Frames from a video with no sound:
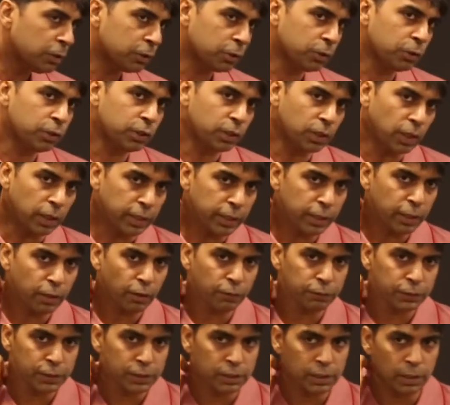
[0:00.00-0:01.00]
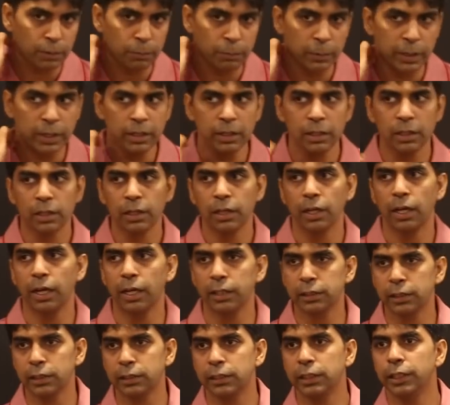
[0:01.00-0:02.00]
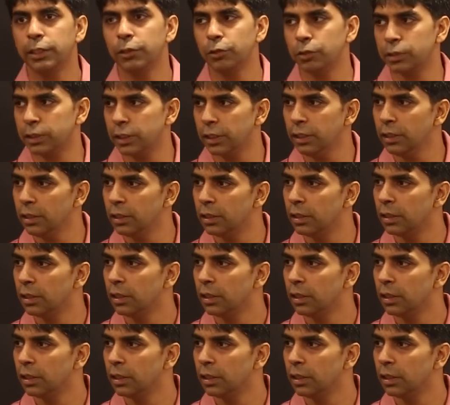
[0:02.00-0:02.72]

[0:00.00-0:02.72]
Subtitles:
also started off the same way as a C2C,